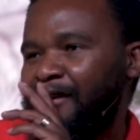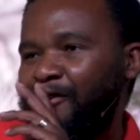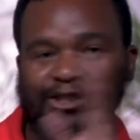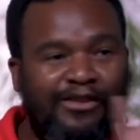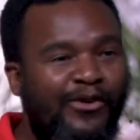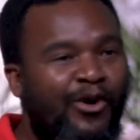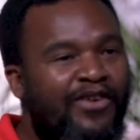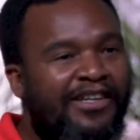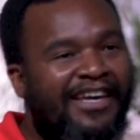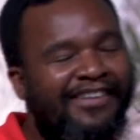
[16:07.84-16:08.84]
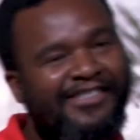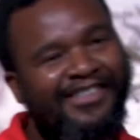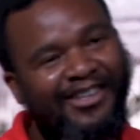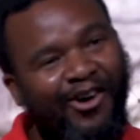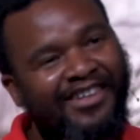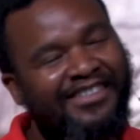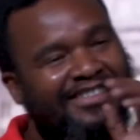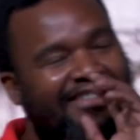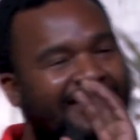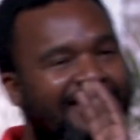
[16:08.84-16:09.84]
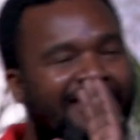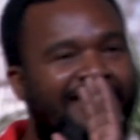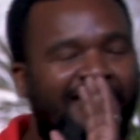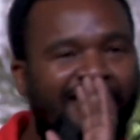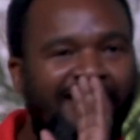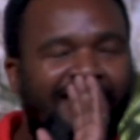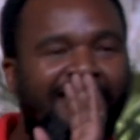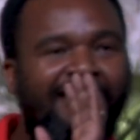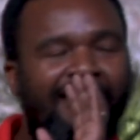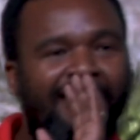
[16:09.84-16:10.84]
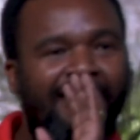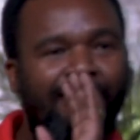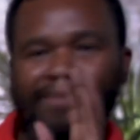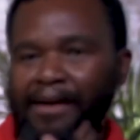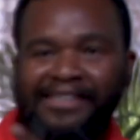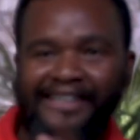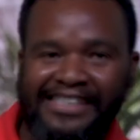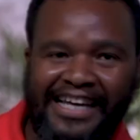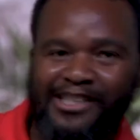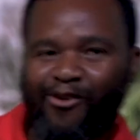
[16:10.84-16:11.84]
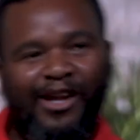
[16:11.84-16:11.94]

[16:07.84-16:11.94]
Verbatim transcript: Those of you who've had kids know this. Baby doesn't eat all